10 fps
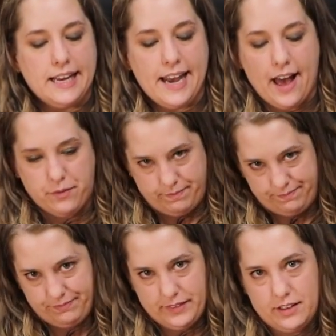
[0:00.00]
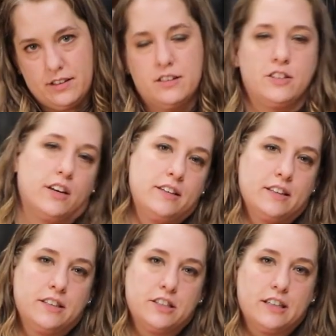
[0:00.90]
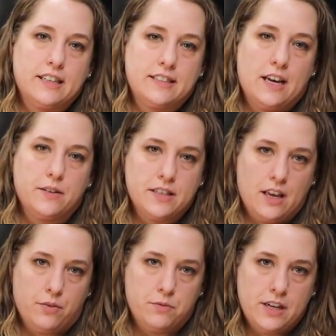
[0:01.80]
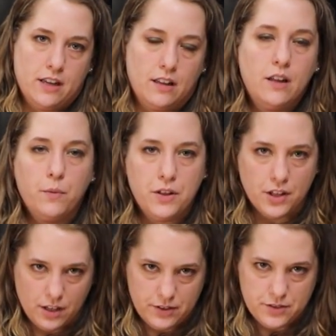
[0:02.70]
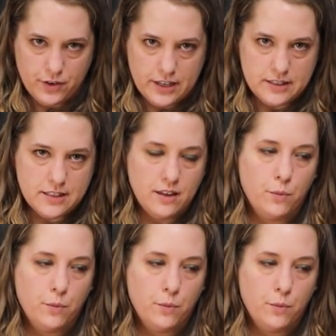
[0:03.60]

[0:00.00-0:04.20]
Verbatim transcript: Now, John Dillinger has now escaped from jail with all of his friends,